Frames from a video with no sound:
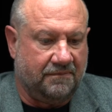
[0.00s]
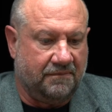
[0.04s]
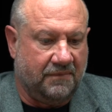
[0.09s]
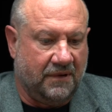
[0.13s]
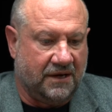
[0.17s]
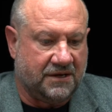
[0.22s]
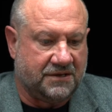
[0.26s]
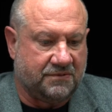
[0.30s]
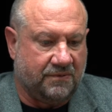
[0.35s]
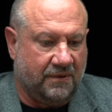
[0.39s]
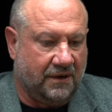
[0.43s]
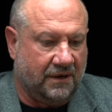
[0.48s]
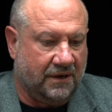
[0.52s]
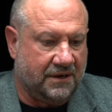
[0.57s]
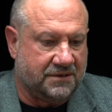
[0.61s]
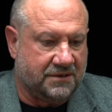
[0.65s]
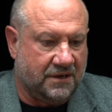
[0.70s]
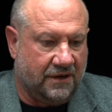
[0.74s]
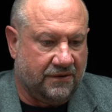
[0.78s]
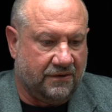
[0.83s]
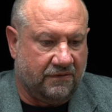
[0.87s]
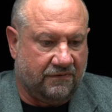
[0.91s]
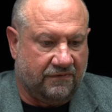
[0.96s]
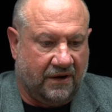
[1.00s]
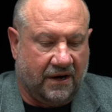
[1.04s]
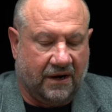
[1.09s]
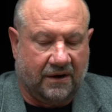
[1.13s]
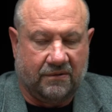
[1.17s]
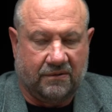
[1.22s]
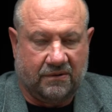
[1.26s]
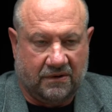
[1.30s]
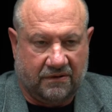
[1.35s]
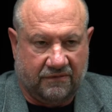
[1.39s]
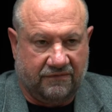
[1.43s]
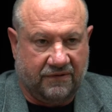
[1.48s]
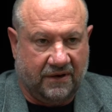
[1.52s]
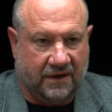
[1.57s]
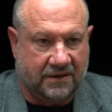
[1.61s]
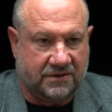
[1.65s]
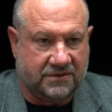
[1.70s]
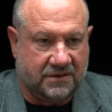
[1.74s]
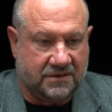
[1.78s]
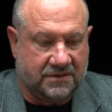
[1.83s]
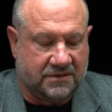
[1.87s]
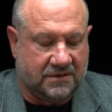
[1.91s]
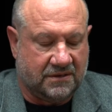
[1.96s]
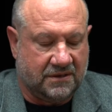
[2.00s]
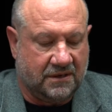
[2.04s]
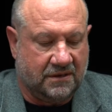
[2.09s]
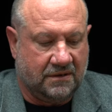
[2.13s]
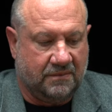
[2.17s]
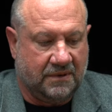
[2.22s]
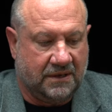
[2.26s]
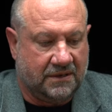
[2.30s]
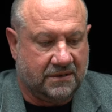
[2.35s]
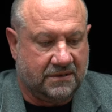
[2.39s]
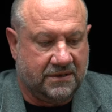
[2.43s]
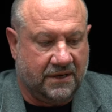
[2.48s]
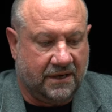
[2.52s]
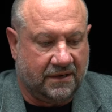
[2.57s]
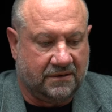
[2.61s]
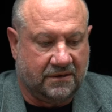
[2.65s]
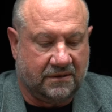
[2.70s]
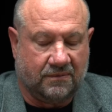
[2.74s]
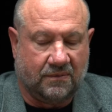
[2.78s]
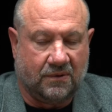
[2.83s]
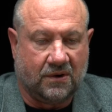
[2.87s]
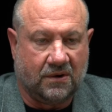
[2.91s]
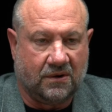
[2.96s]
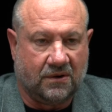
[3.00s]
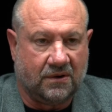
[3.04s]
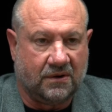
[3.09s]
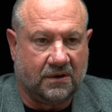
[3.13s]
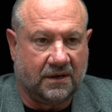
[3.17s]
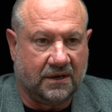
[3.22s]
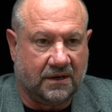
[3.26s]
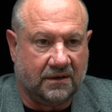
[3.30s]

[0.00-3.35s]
as well as other viral infections that need to be detected more early.